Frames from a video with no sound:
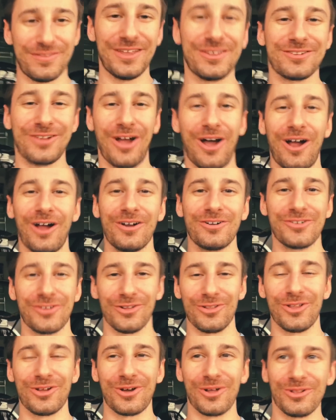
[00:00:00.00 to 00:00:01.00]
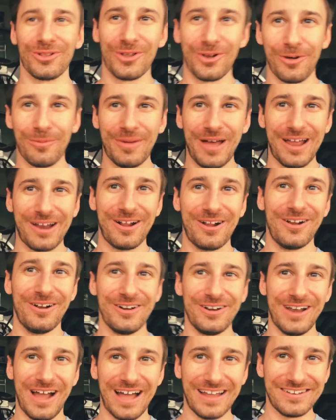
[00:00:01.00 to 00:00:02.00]
this car to look a little
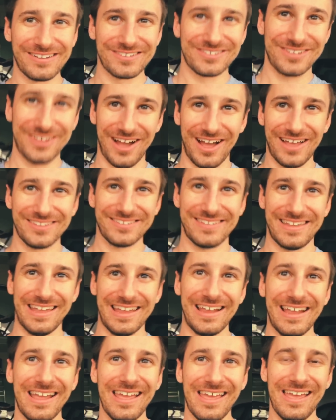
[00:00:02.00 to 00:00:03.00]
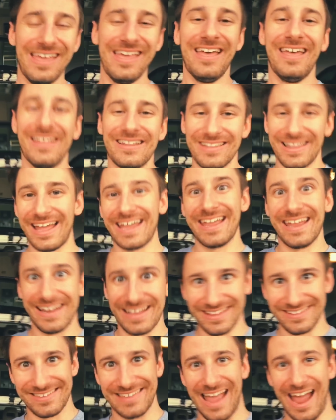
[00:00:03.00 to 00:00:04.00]
better, not disgusting like it
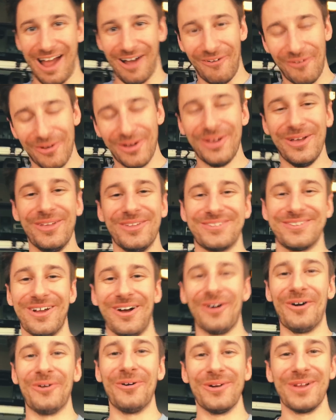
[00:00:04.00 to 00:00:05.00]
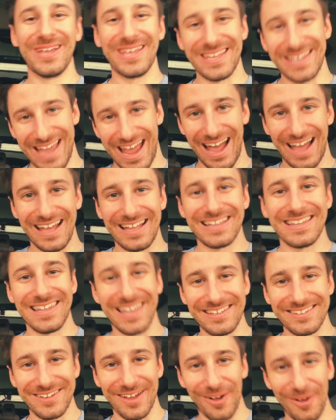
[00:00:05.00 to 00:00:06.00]
is now. So yeah,
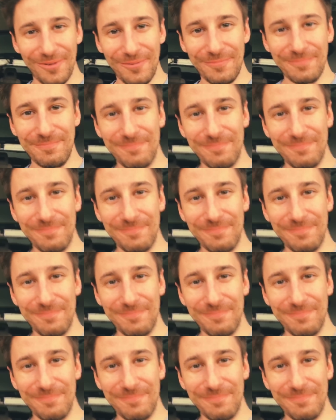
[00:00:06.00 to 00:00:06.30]
let's go.